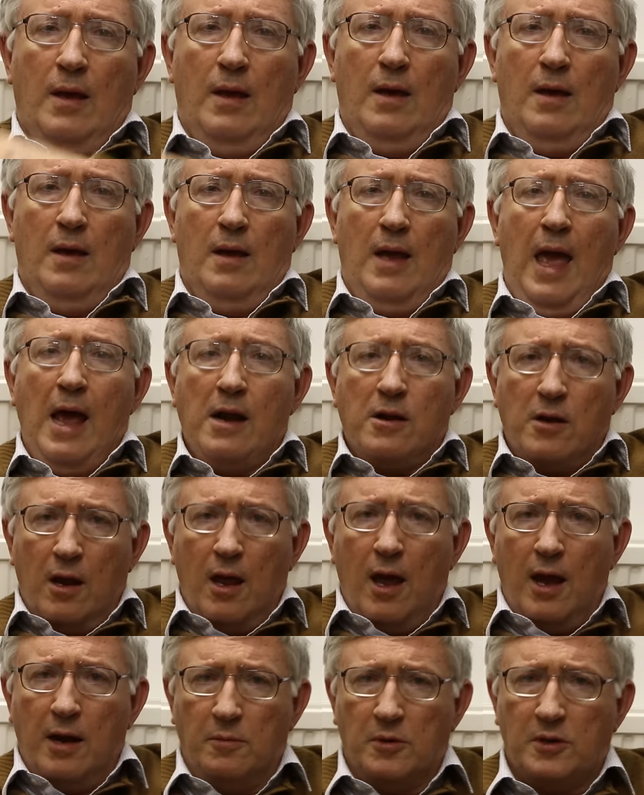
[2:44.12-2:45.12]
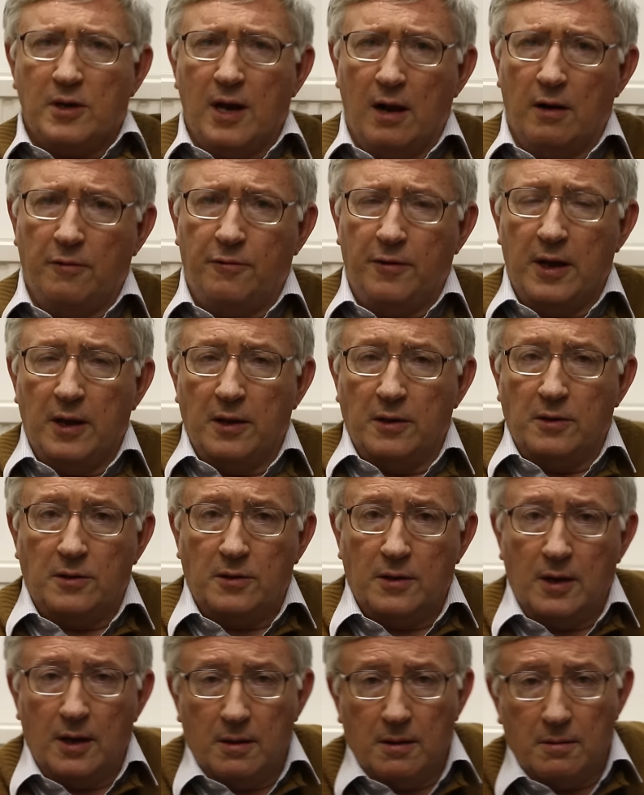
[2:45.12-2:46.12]
Erdogan himself
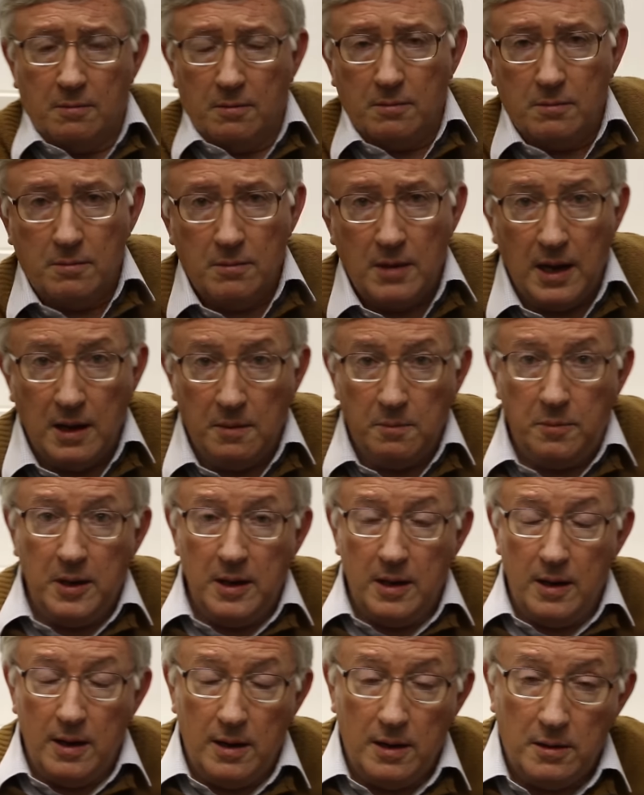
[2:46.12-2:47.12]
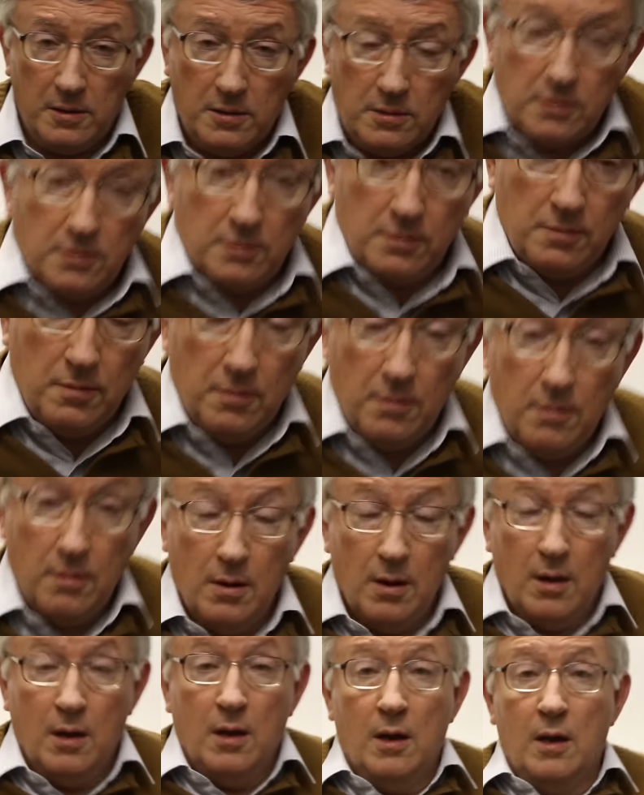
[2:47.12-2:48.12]
is an imperialist.
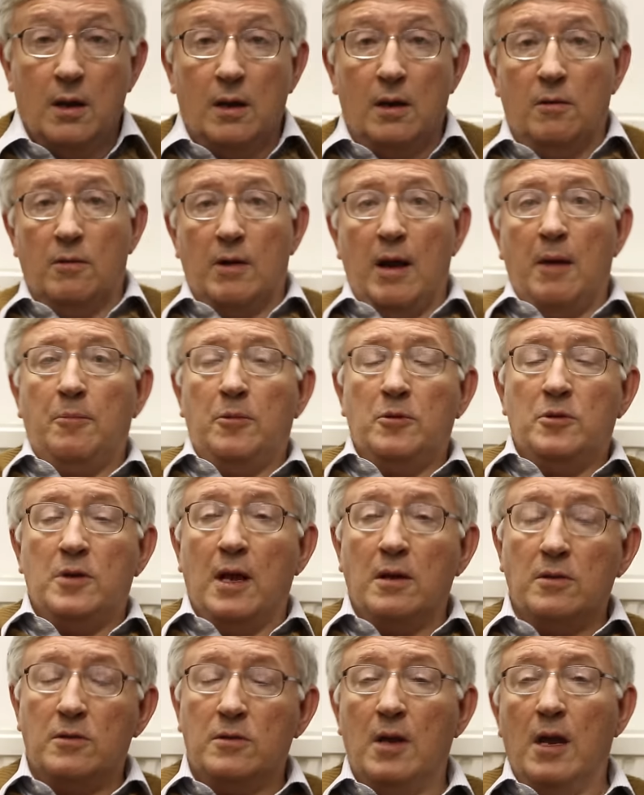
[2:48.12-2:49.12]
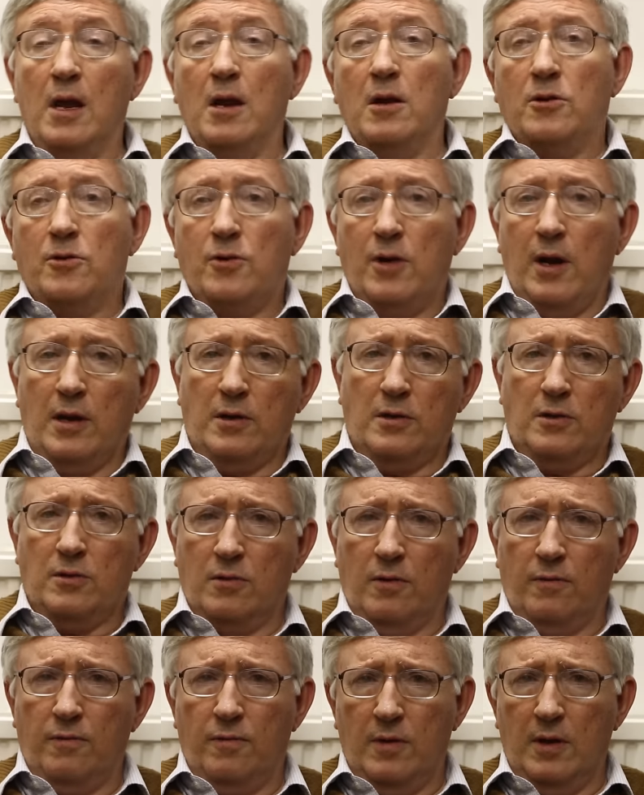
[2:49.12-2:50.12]
He represents the
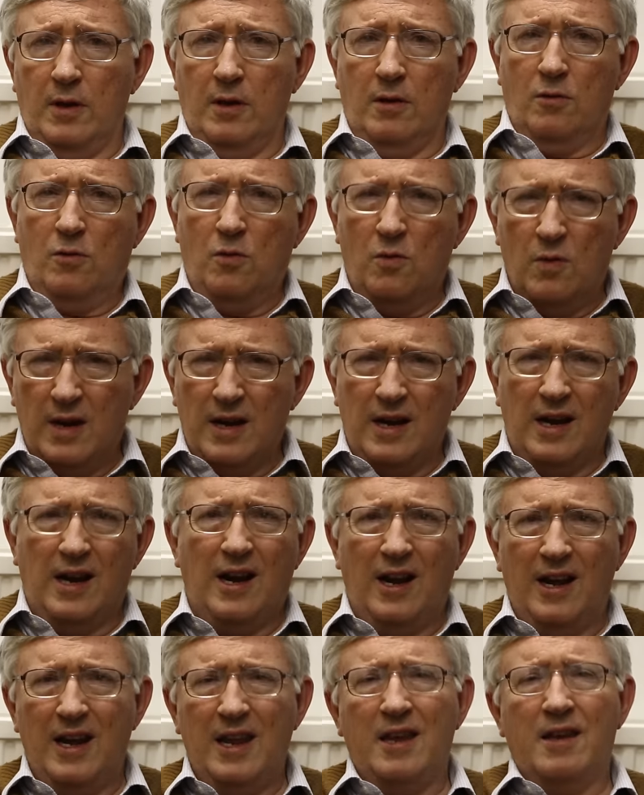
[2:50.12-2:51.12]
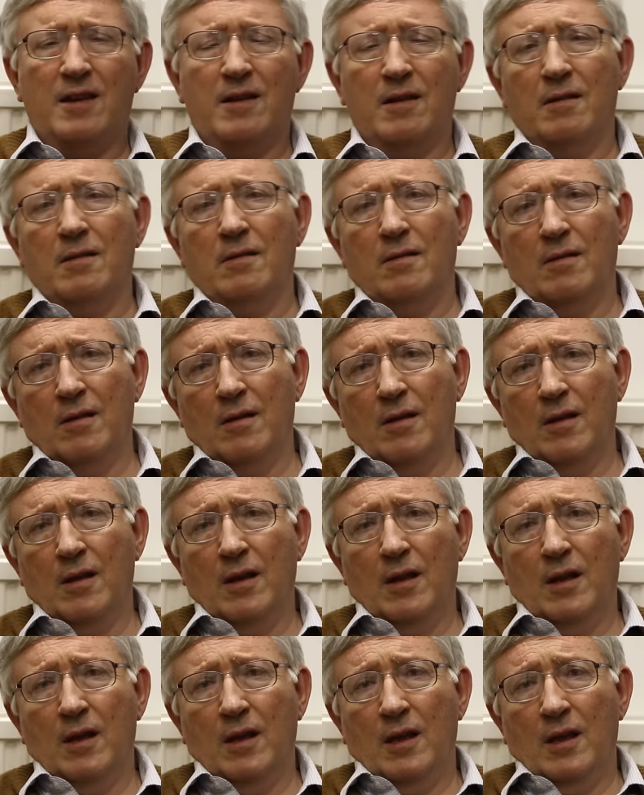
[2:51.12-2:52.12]
interests of the ruling clique
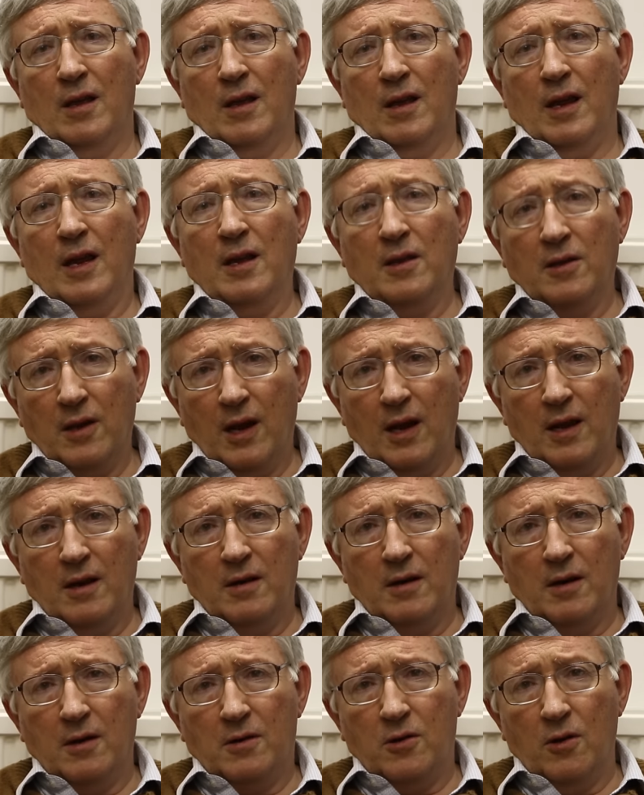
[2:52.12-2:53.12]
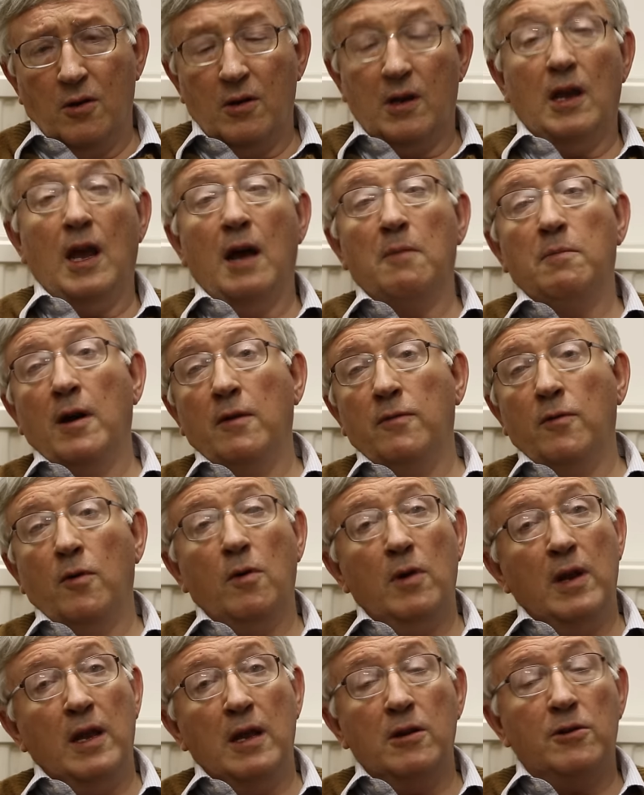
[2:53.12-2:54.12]
in Turkey. Above
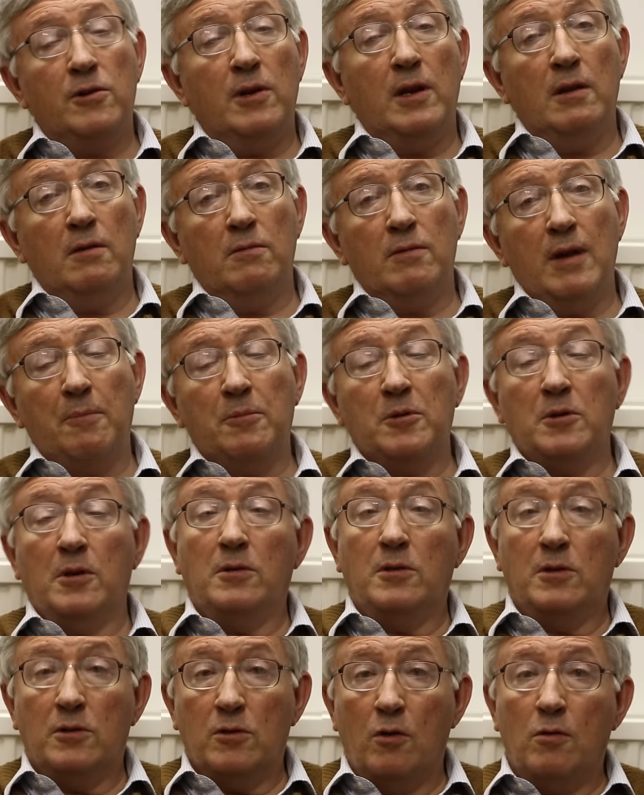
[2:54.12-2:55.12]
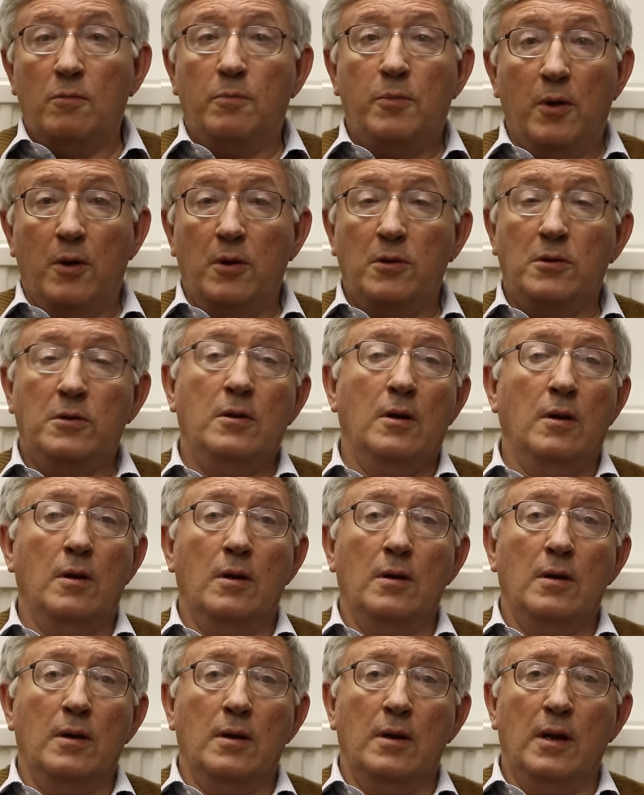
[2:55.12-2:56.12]
all, he represents his own
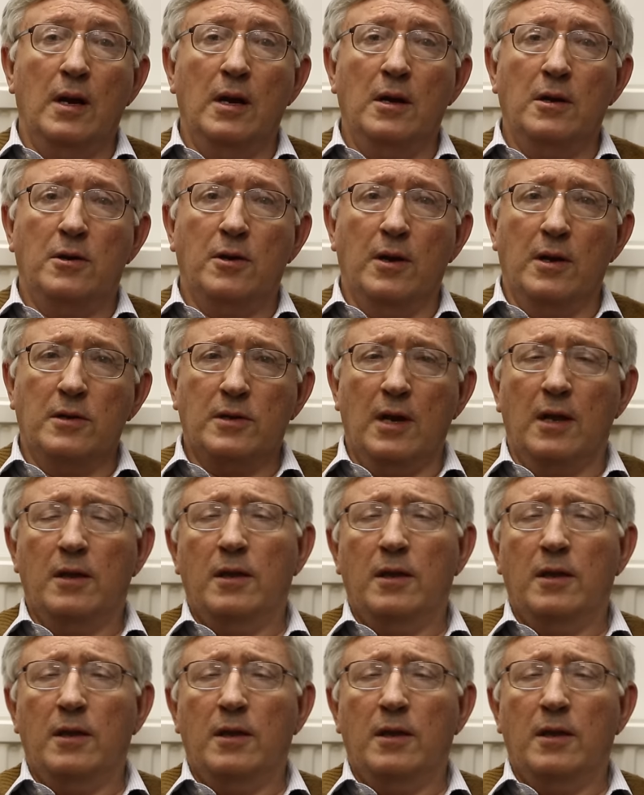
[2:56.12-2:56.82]
personal interests.